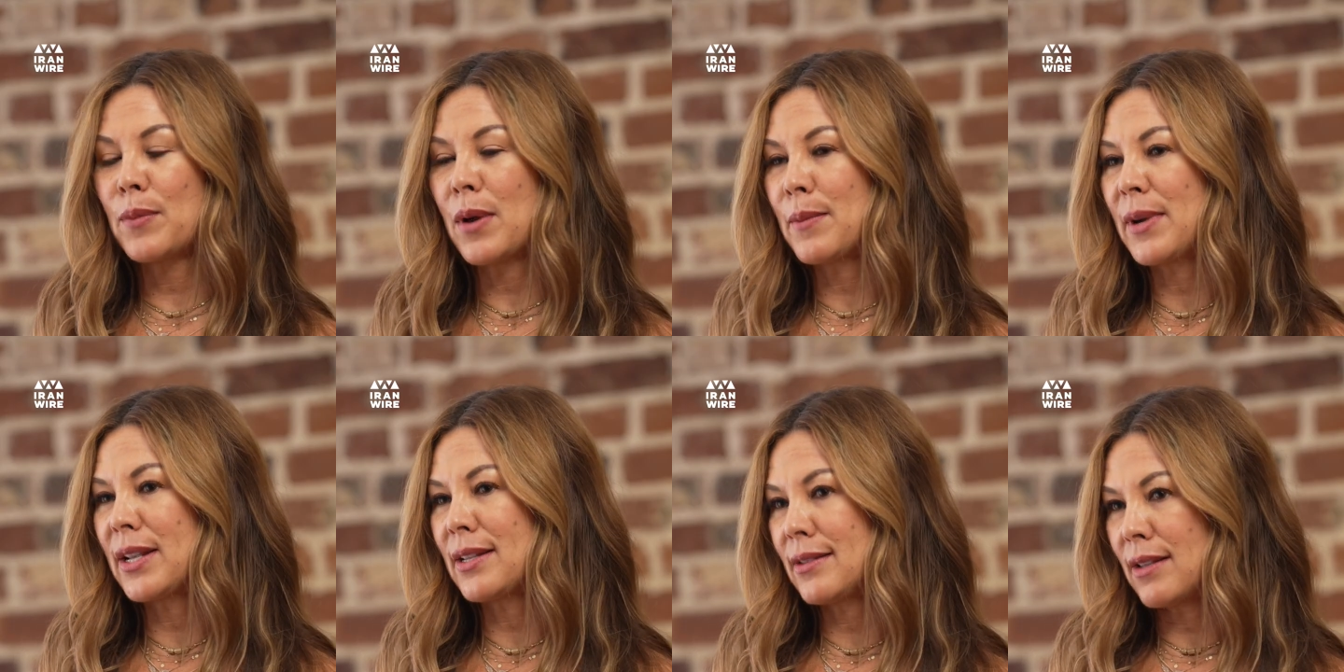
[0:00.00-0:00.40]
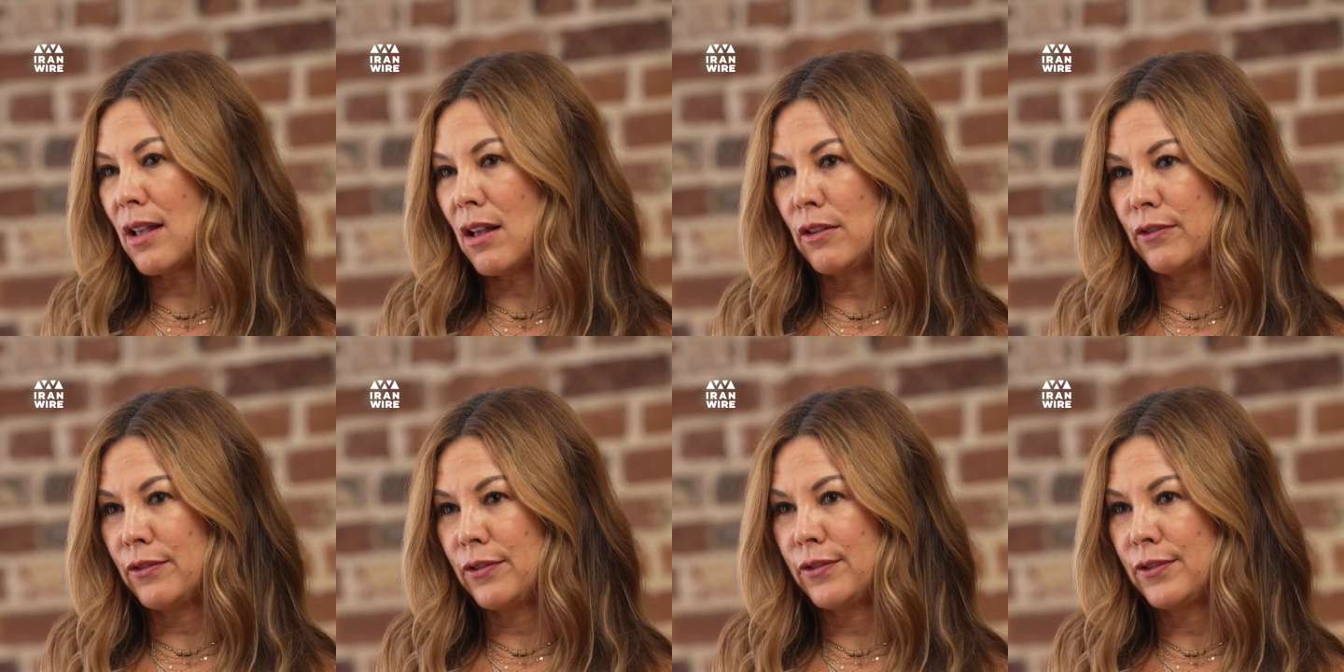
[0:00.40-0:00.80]
by
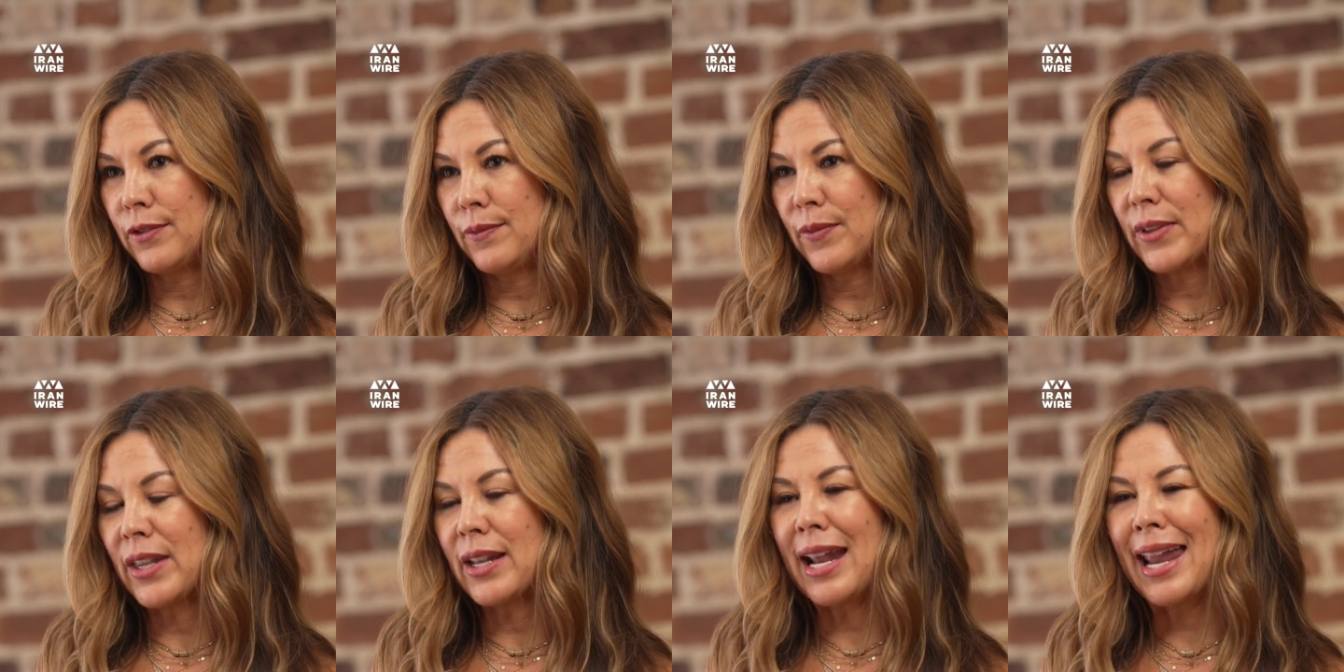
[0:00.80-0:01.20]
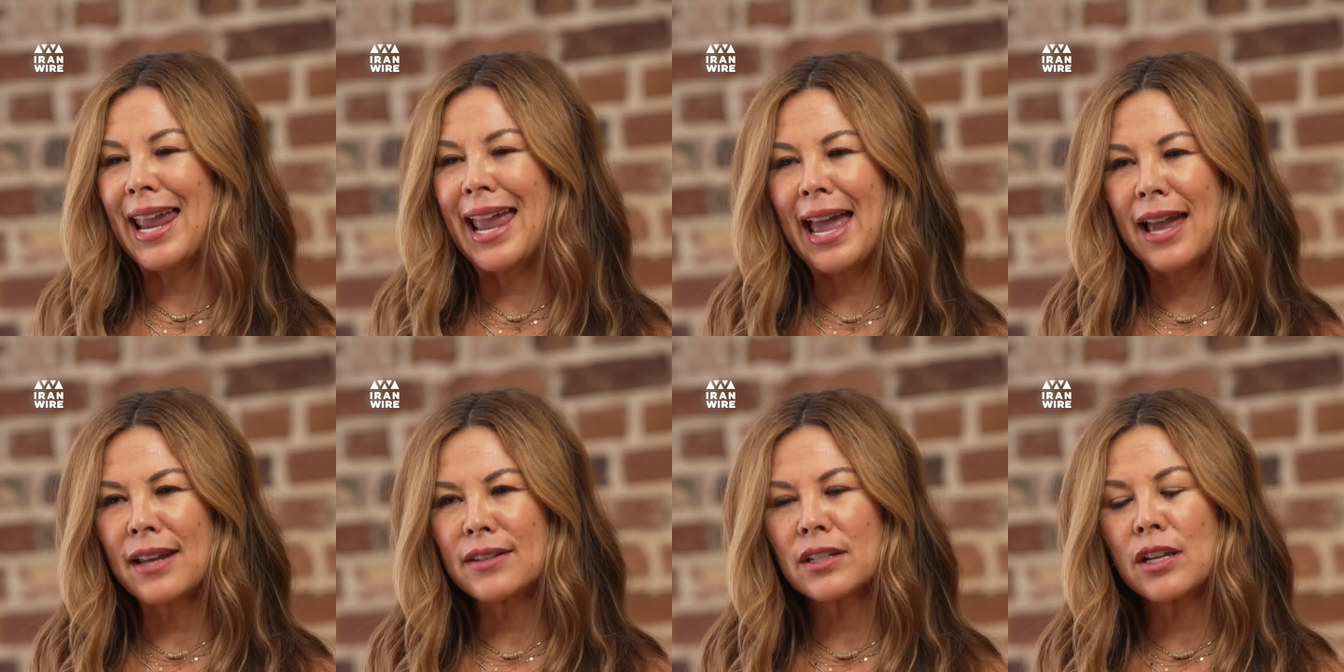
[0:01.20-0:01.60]
myself. And I
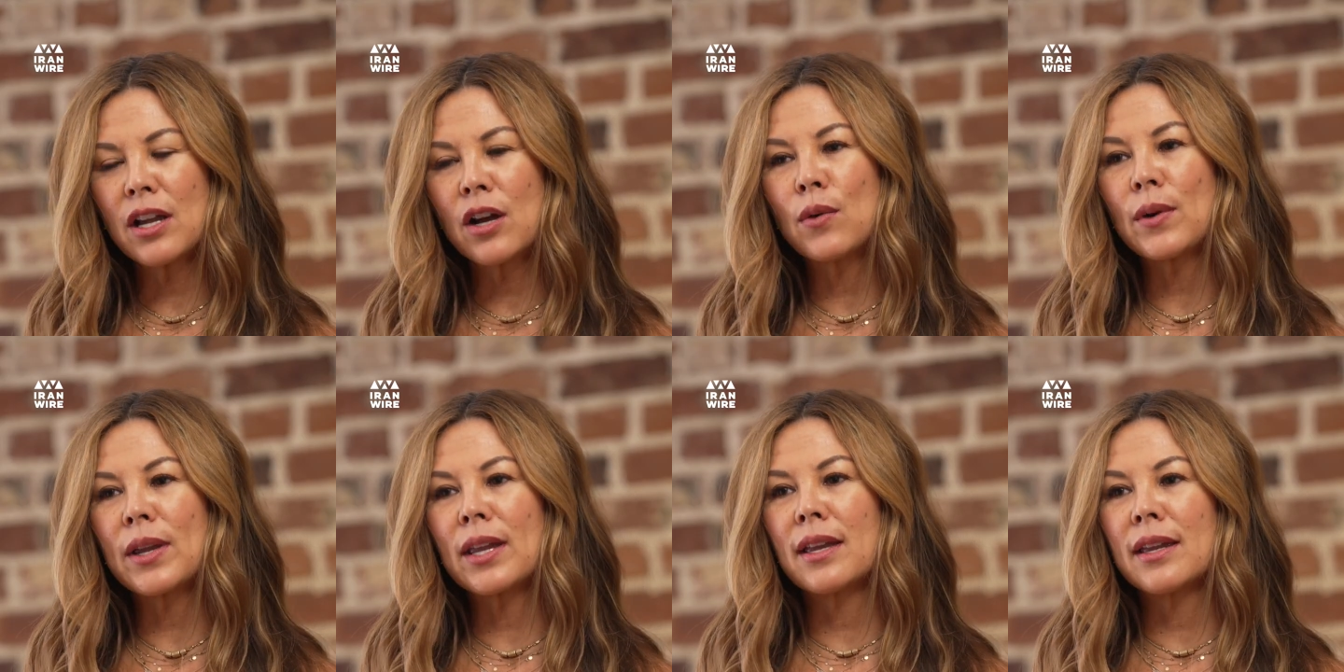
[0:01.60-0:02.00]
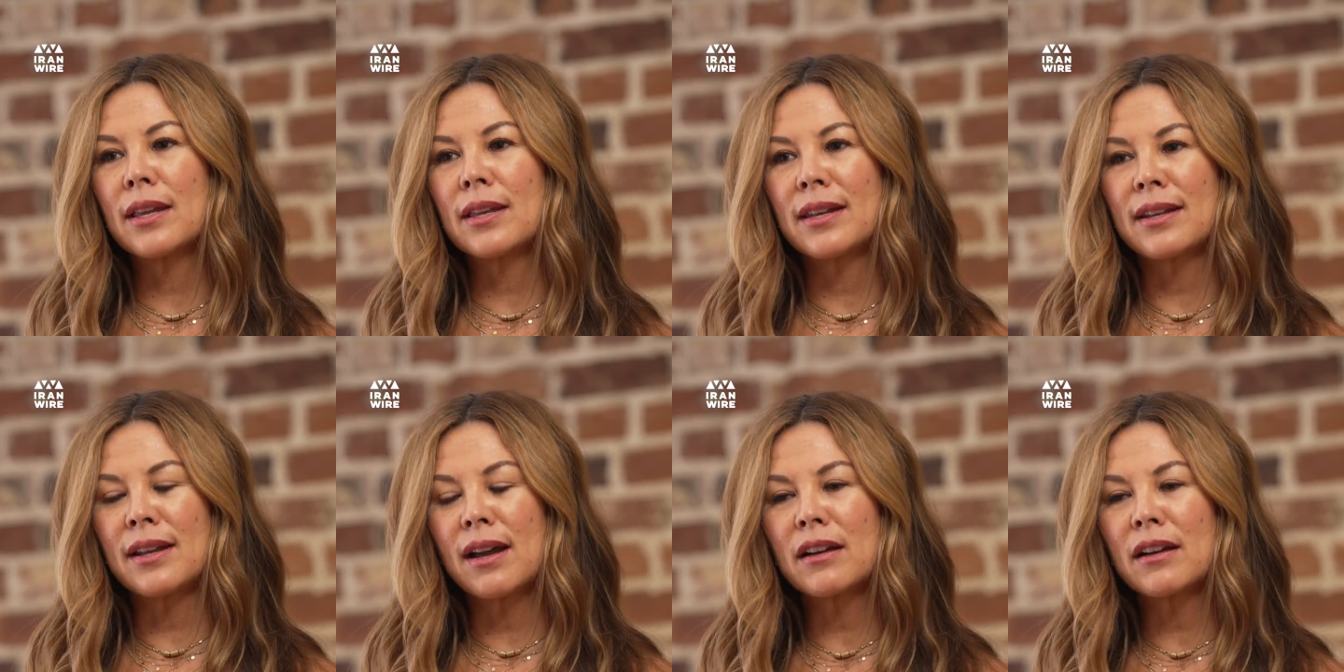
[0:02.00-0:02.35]
had to go in and